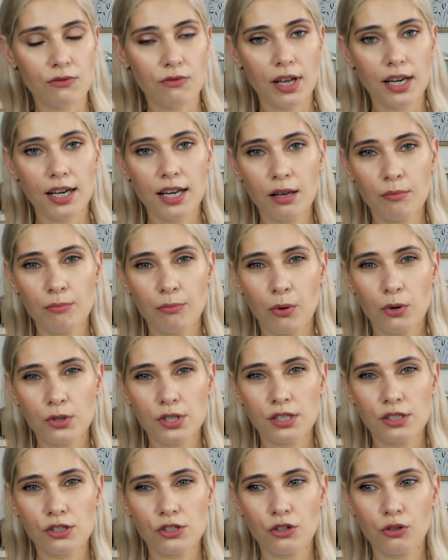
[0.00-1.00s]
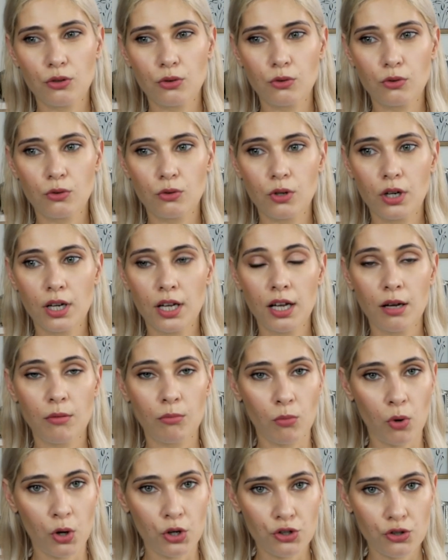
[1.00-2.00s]
very important to
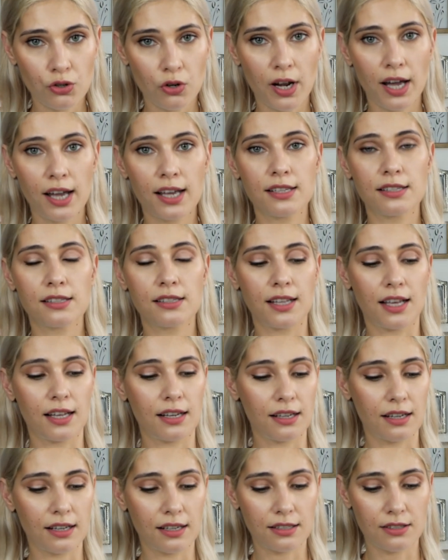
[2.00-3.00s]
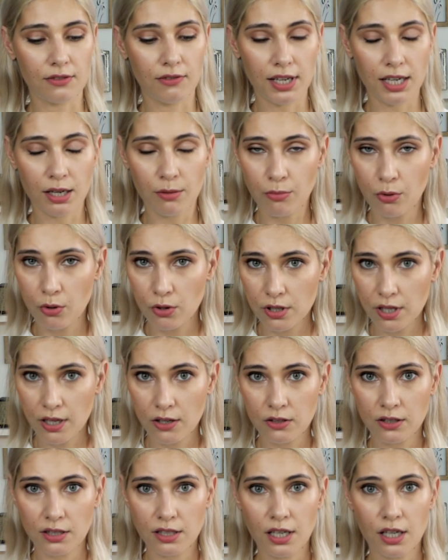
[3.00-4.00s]
moisturize then it's very
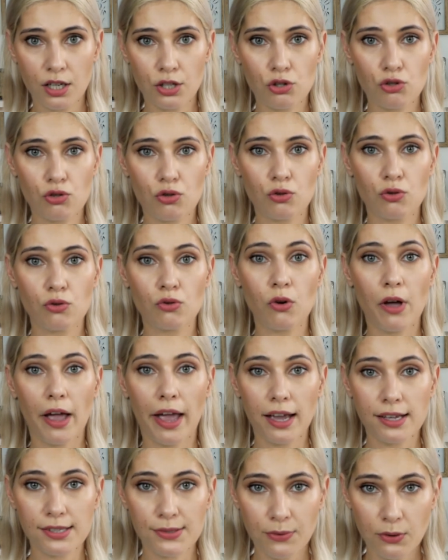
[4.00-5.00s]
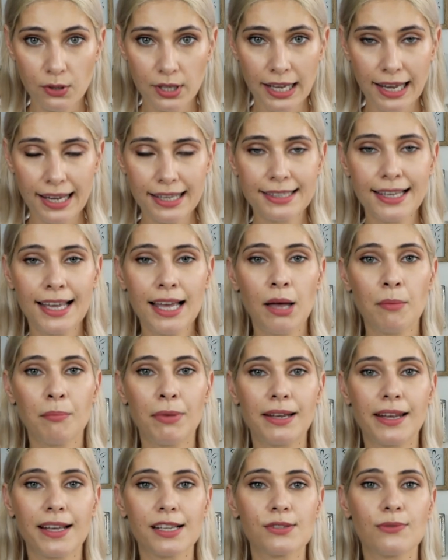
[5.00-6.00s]
important uh, to exfoliate
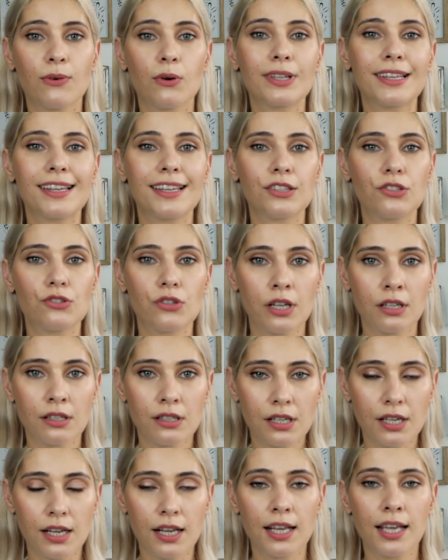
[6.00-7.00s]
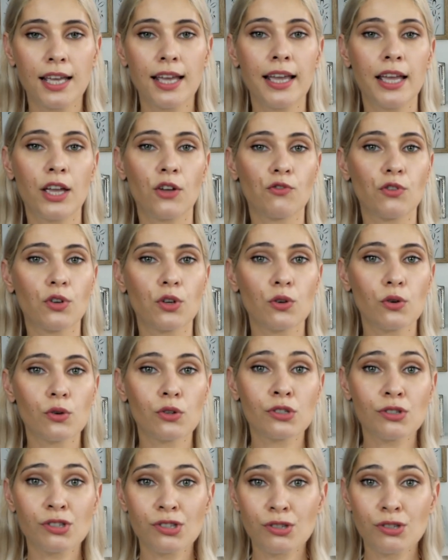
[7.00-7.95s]
but exfoliate gently. If you use